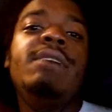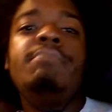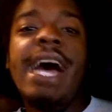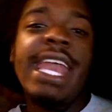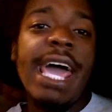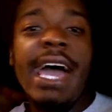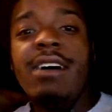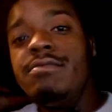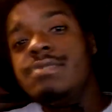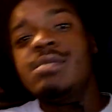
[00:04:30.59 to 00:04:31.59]
Buy the
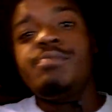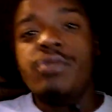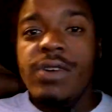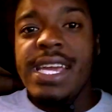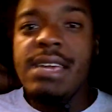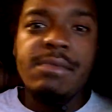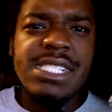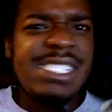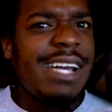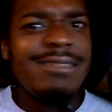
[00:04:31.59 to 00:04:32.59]
album, support him and
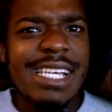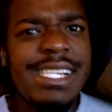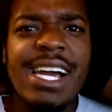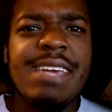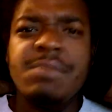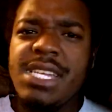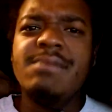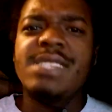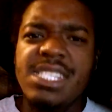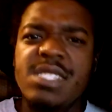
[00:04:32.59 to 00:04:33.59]
shit. I was like, nah,
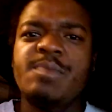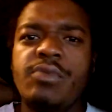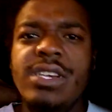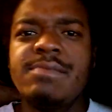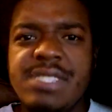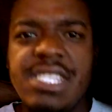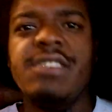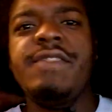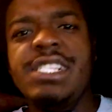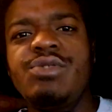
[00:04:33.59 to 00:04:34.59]
Eminem needs to support
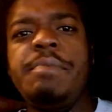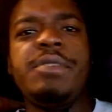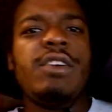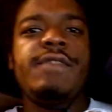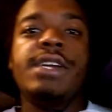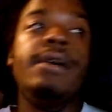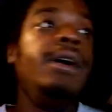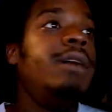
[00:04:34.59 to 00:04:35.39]
himself. He tripping over here.